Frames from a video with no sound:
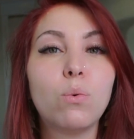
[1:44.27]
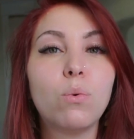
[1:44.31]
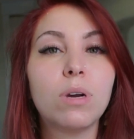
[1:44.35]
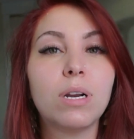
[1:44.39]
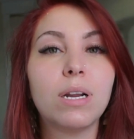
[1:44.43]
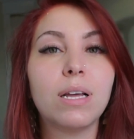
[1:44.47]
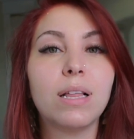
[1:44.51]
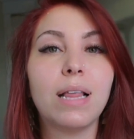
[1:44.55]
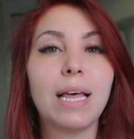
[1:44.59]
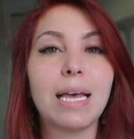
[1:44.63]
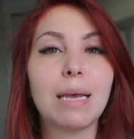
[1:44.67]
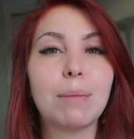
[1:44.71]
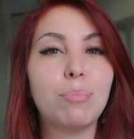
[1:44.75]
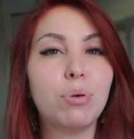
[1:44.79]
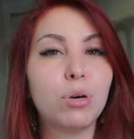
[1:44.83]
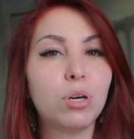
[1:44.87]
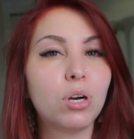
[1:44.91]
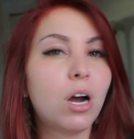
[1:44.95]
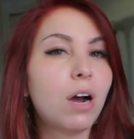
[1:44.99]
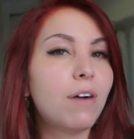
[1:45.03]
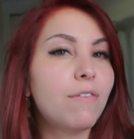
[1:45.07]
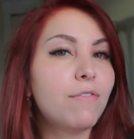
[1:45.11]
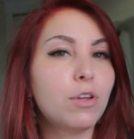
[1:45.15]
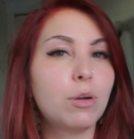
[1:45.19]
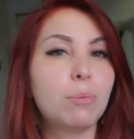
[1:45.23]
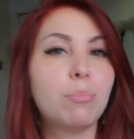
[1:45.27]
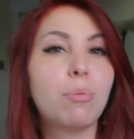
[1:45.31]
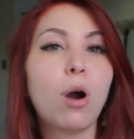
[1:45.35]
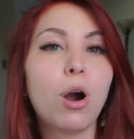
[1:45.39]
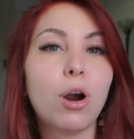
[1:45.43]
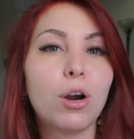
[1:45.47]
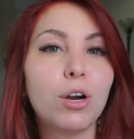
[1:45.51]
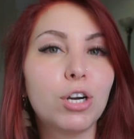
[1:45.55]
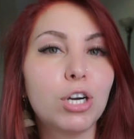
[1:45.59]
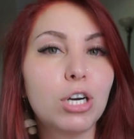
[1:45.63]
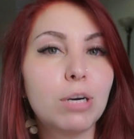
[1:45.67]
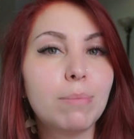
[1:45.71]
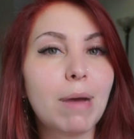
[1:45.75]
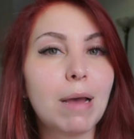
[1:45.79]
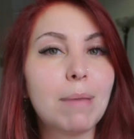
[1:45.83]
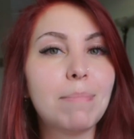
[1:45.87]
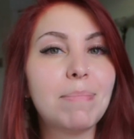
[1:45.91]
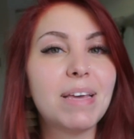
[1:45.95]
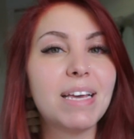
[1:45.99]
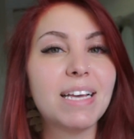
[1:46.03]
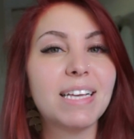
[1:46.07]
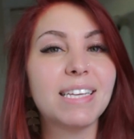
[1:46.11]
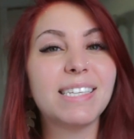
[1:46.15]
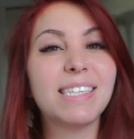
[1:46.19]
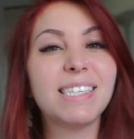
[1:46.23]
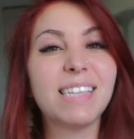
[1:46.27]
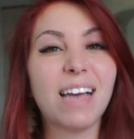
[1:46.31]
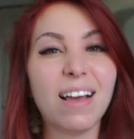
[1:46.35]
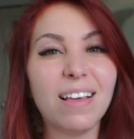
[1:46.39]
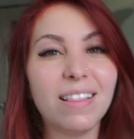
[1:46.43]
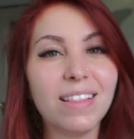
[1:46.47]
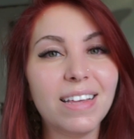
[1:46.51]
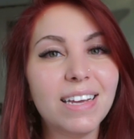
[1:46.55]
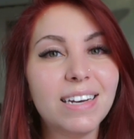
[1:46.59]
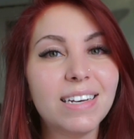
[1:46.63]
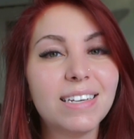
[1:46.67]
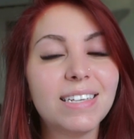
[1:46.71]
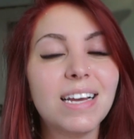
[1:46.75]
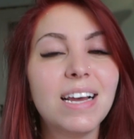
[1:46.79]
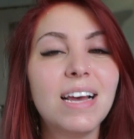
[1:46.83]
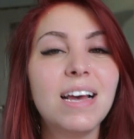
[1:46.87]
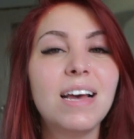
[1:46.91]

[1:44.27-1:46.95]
want to like put off their partner by being silent.